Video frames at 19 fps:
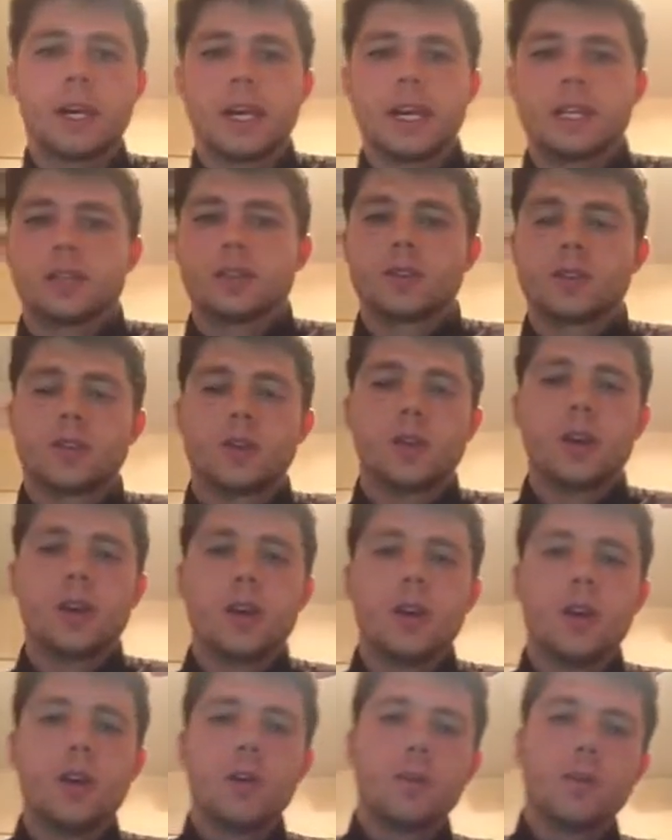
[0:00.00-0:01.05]
answer
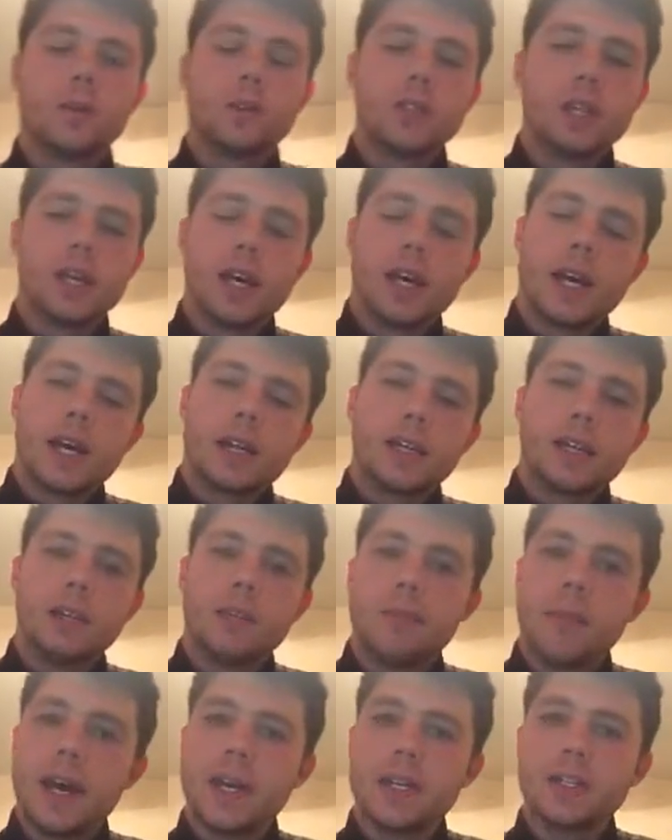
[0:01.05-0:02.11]
was that
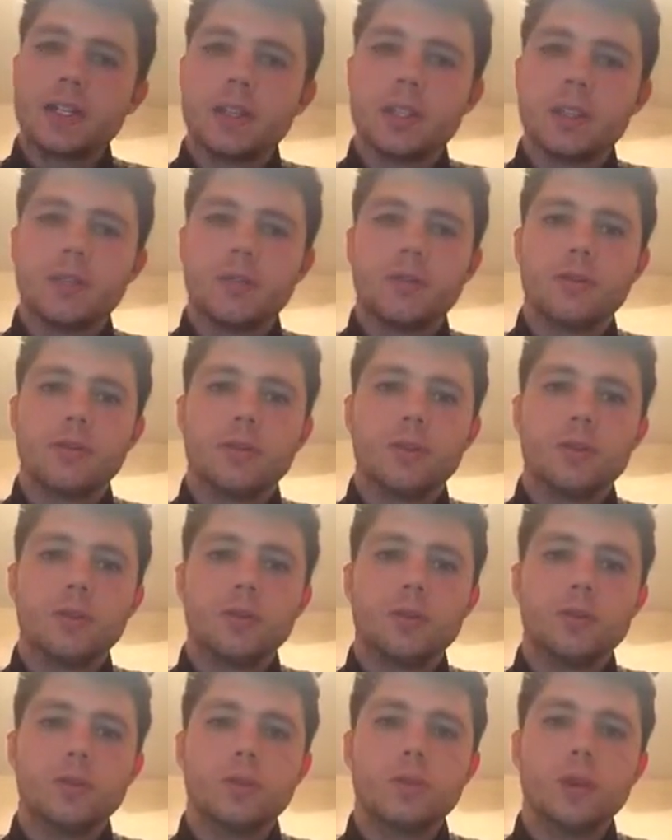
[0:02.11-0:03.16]
imagine if
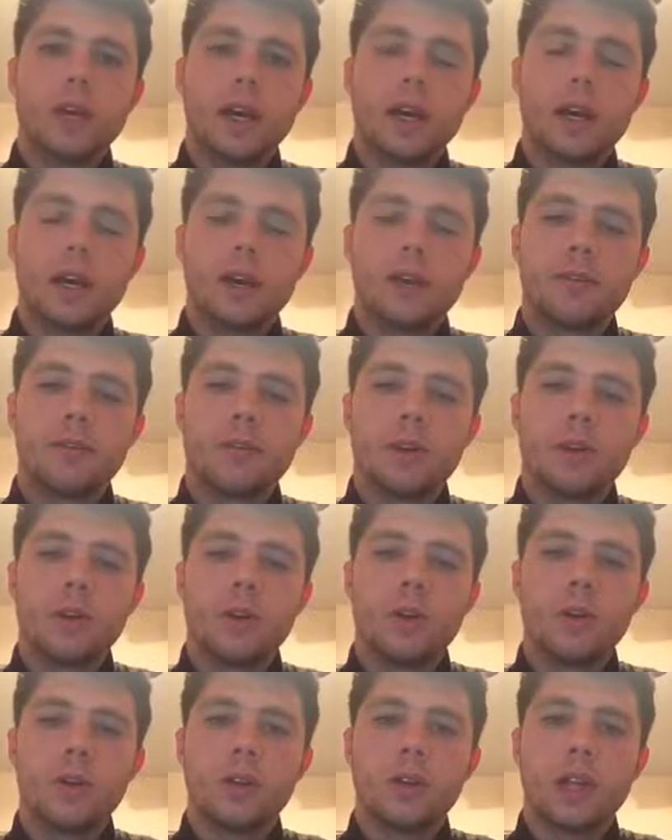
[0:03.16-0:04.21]
you have an
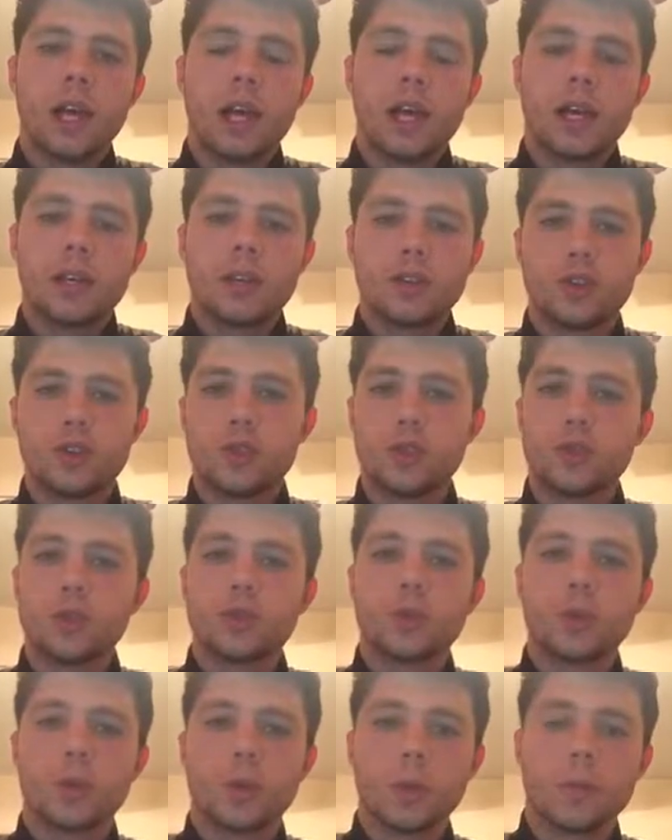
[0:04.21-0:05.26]
online shoe
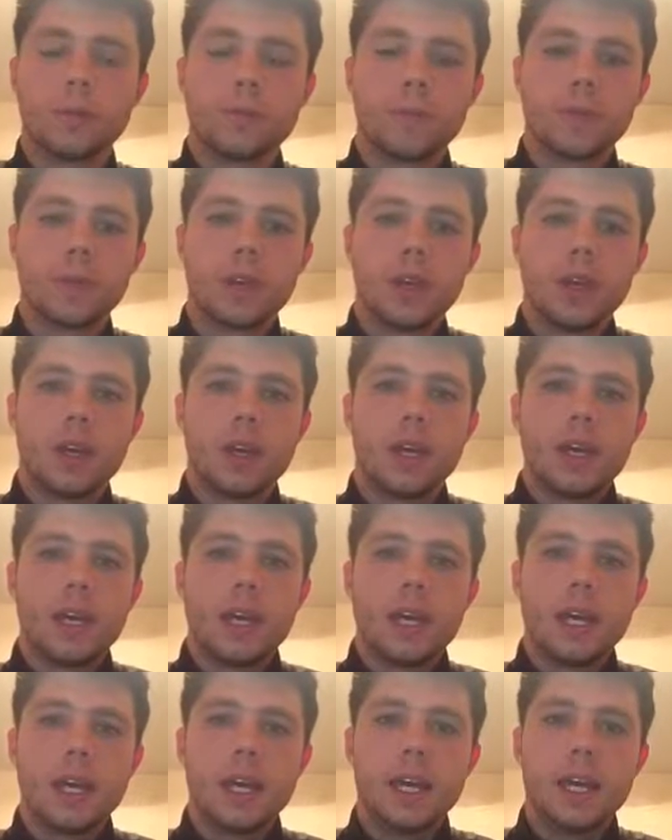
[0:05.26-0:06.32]
store
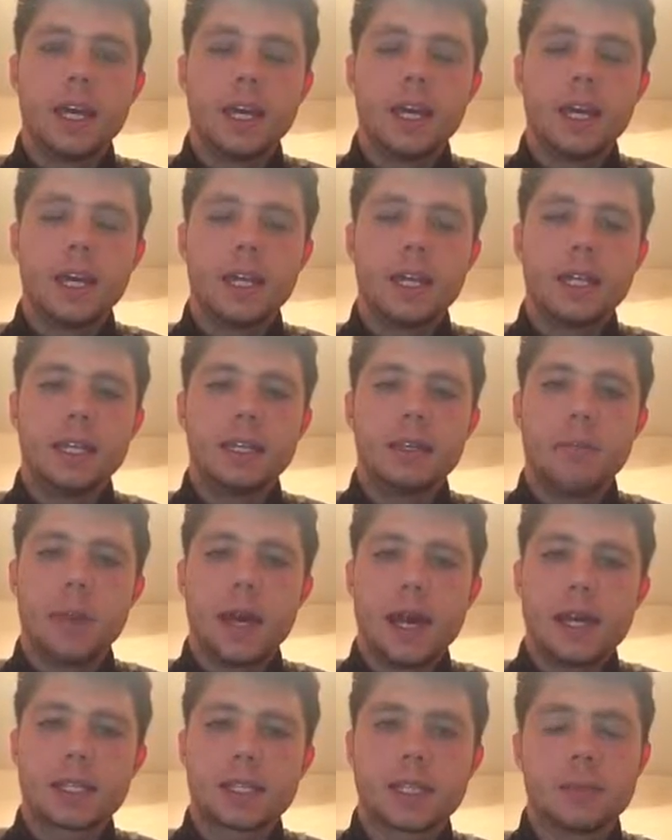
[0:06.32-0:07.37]
and in the
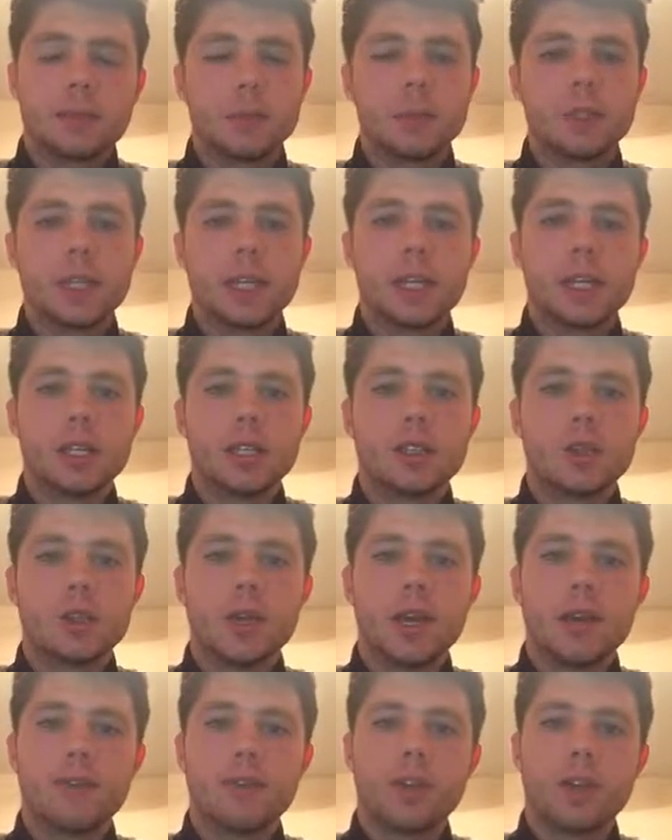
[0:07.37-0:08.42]
past couple days
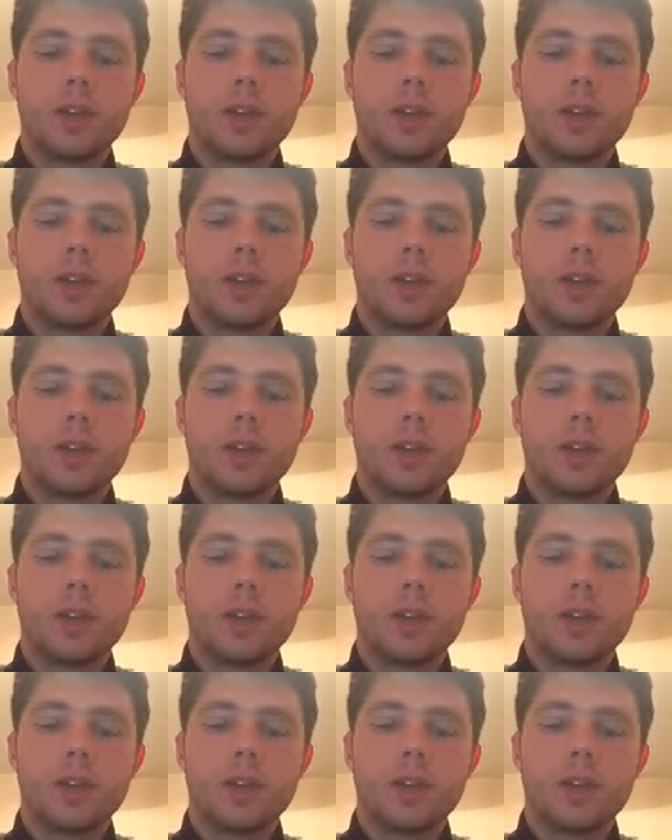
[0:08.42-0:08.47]
you have